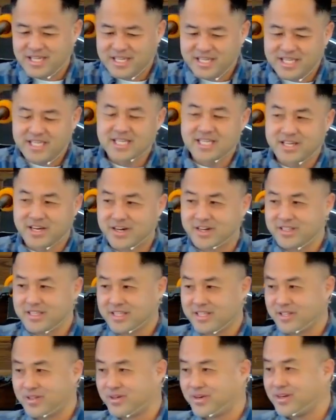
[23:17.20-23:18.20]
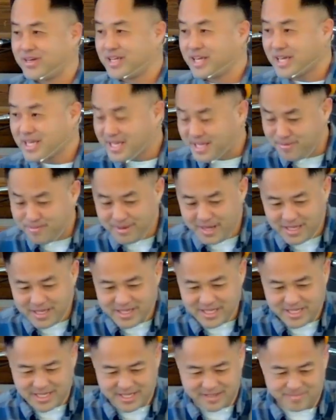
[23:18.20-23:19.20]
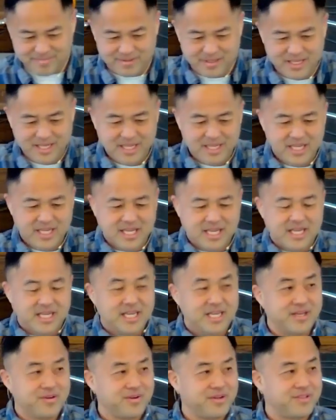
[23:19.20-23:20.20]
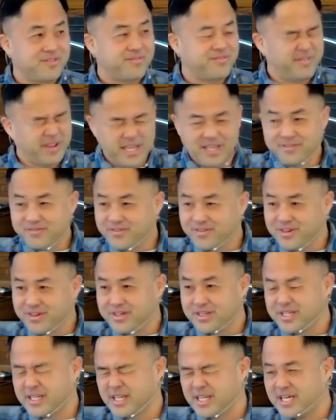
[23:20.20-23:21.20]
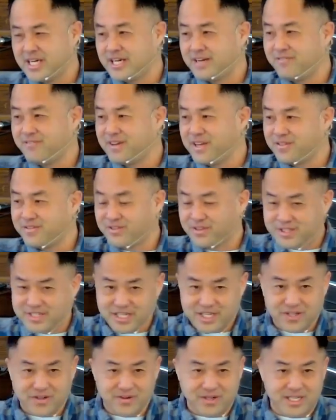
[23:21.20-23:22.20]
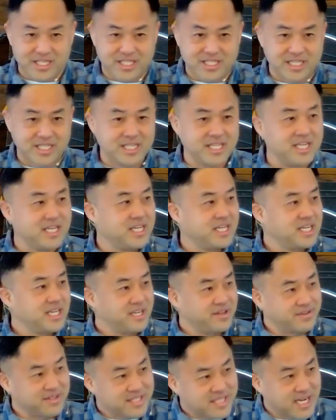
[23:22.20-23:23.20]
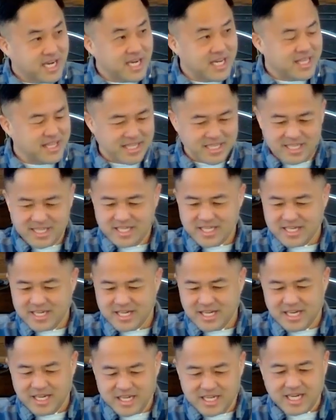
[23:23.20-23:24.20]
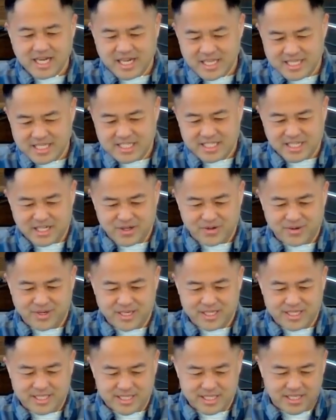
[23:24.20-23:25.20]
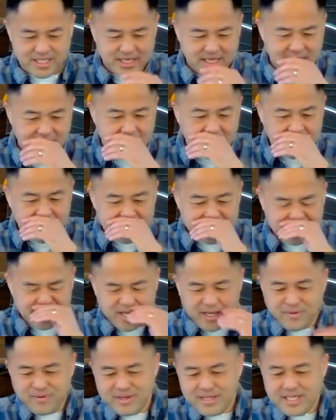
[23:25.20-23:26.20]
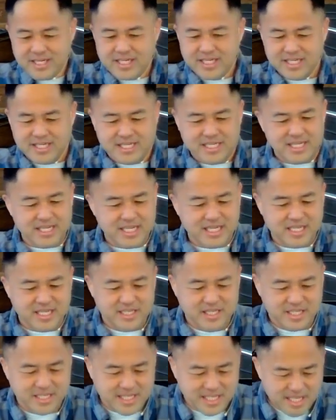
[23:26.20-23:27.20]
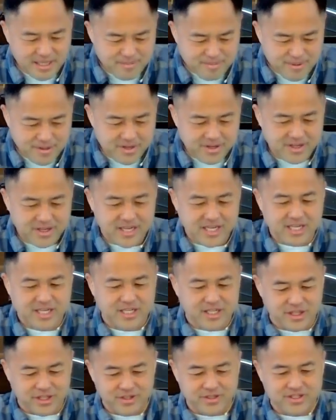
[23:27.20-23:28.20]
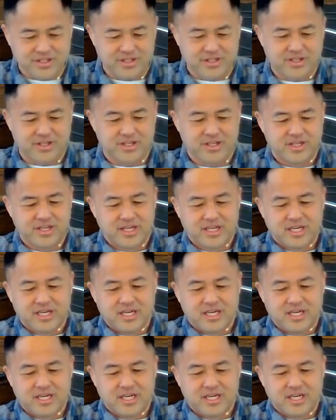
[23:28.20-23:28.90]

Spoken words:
He did all that the Lord had commanded him. He was faithful in an unfaithful generation. He was godly in an ungodly generation. And so I wanted to dig deeper and closer